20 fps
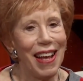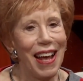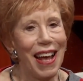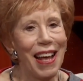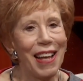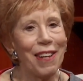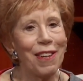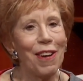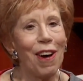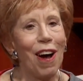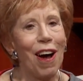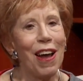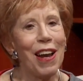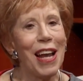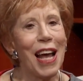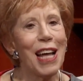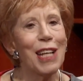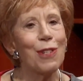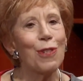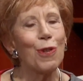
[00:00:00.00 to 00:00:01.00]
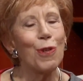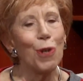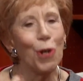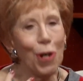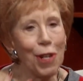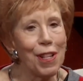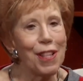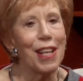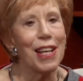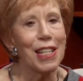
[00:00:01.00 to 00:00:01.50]
and God has
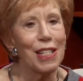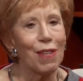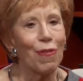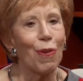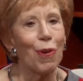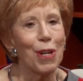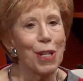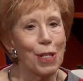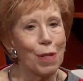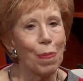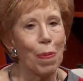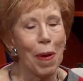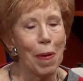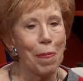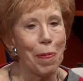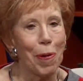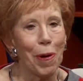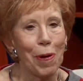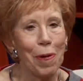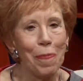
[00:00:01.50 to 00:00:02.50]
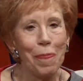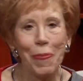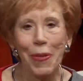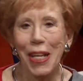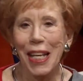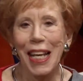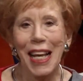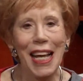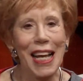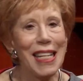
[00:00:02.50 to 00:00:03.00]
good things for His people.
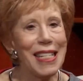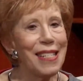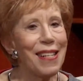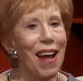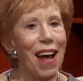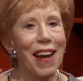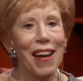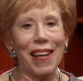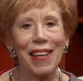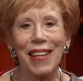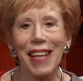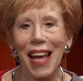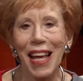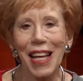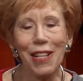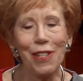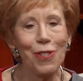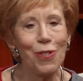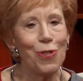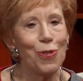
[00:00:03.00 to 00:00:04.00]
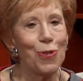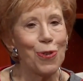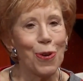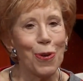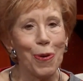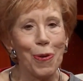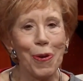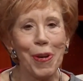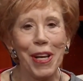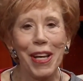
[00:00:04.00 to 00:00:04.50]
He's not against
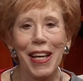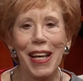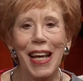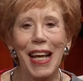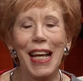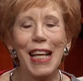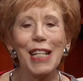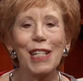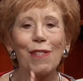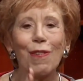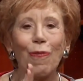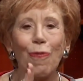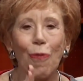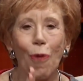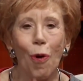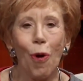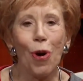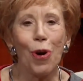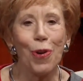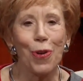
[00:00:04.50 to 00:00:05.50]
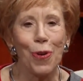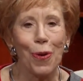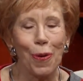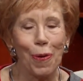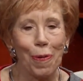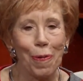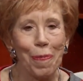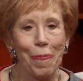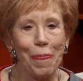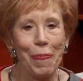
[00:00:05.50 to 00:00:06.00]
you, He's for
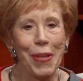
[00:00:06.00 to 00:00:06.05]
you.